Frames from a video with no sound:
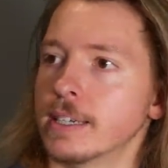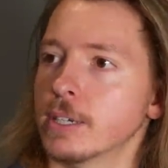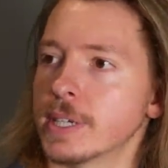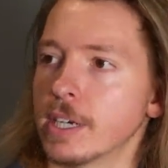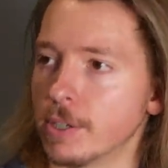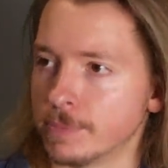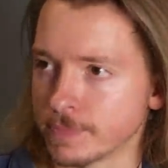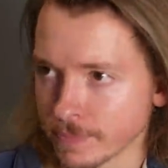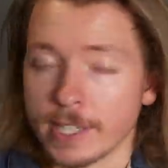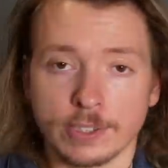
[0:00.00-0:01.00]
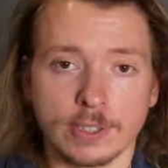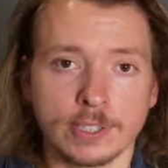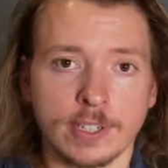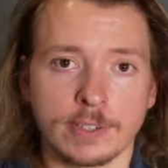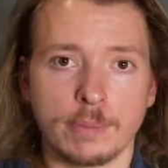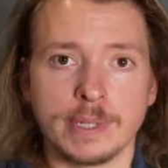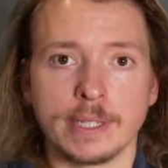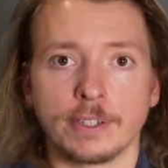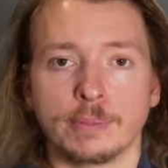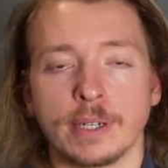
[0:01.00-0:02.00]
Here we go. Okay, so let's talk about me
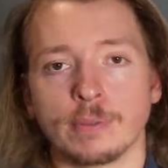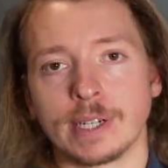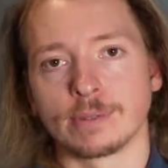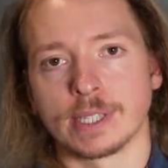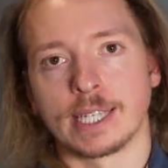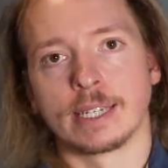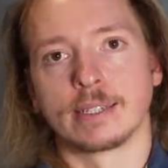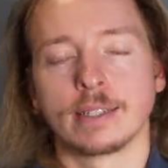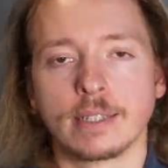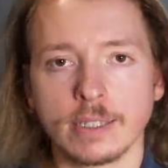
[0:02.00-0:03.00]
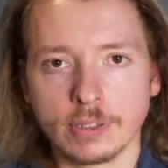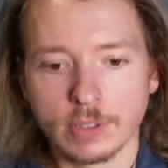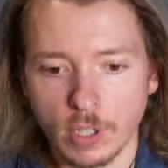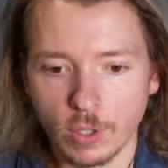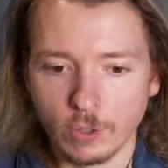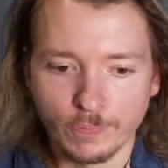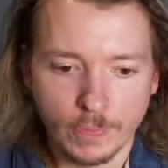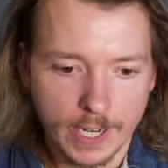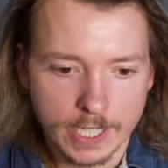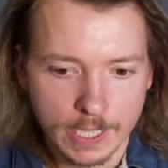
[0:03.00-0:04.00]
a little bit. When I was a kid, so
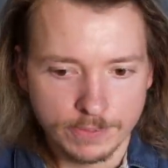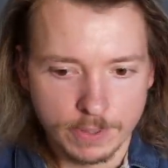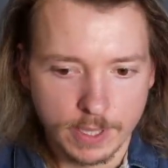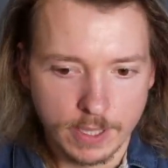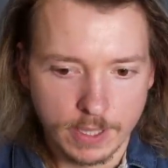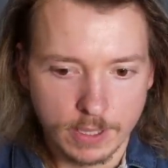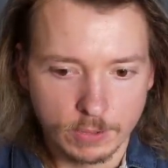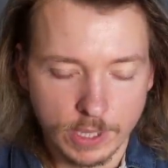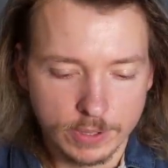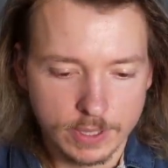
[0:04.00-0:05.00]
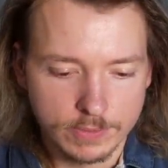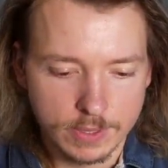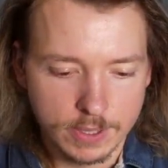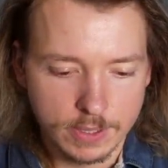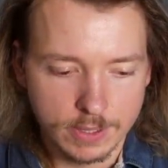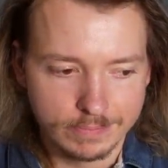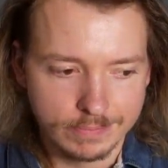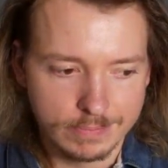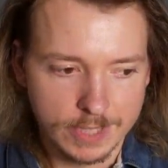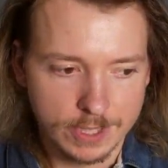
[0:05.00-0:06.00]
I come from a relatively,
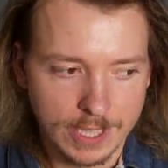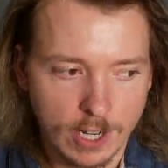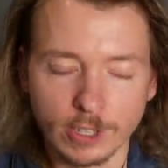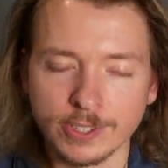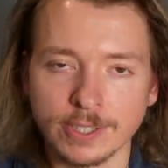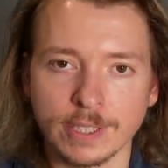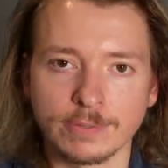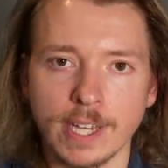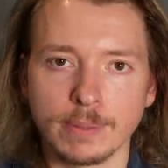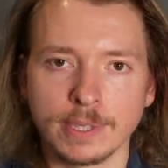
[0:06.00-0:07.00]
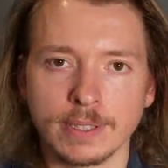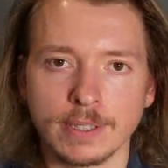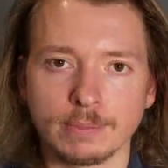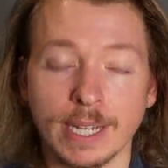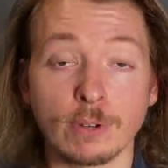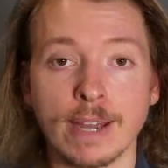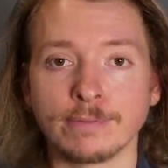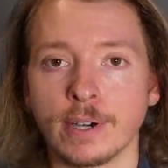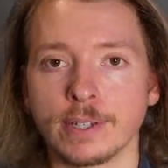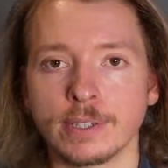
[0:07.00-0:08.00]
let's say, artistic family. My
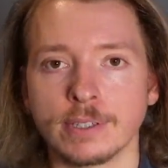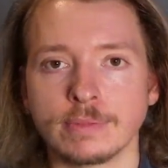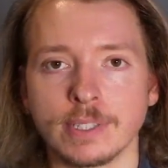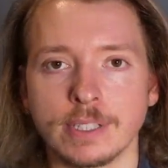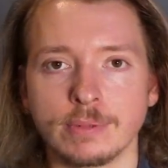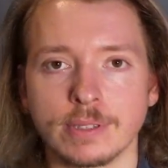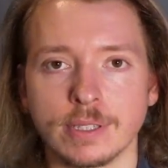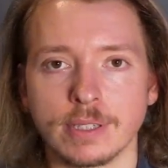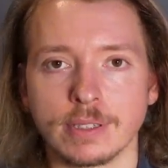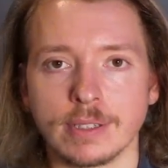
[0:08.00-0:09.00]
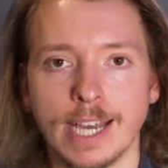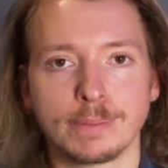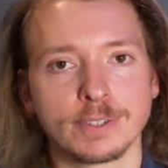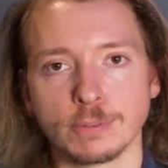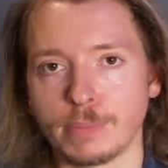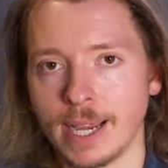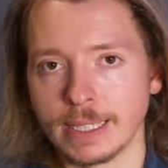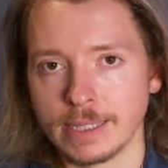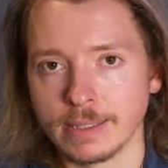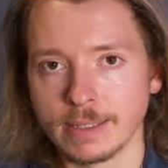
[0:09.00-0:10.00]
grandfather, he was a absolute
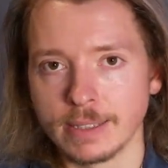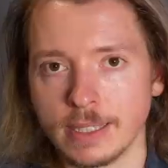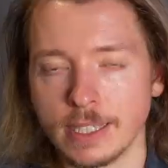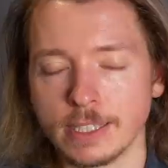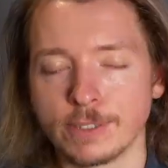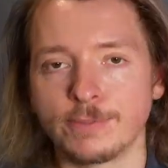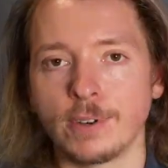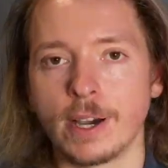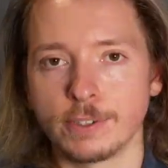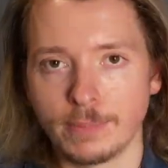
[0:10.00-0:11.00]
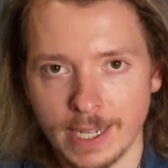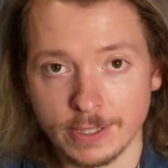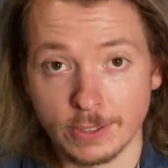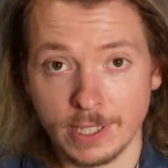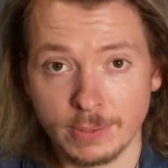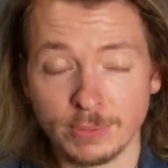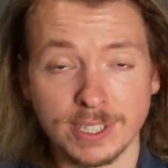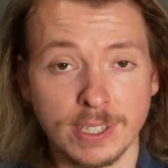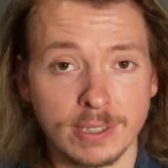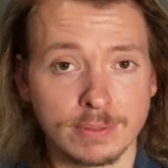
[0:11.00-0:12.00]
pioneer. His father passed away when he
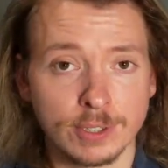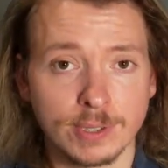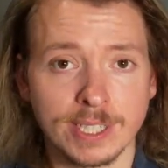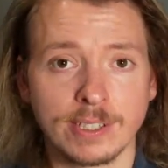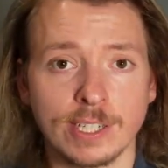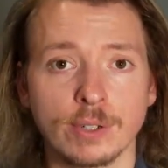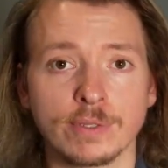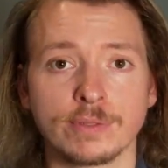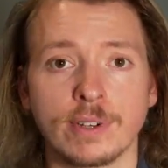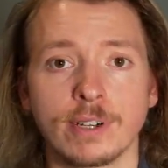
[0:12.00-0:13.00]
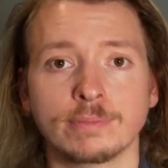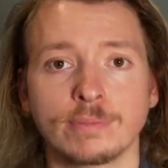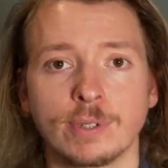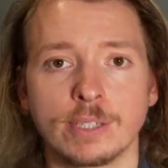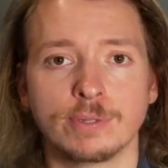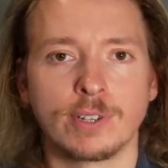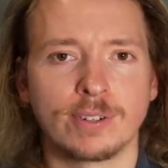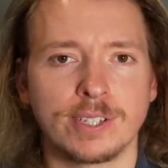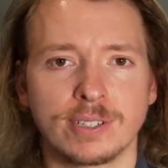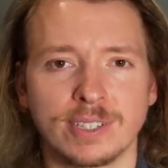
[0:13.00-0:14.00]
was young, so he had to take over the farm when he was
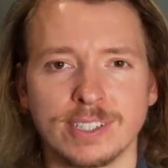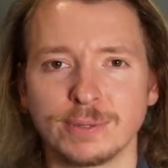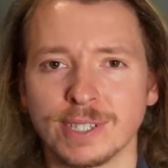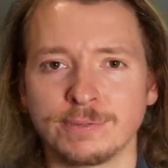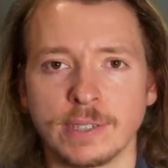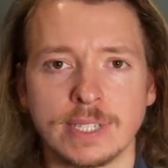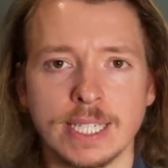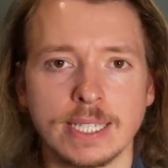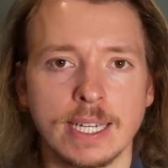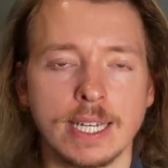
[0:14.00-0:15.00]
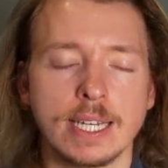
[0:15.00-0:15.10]
very young. I think he was like 15.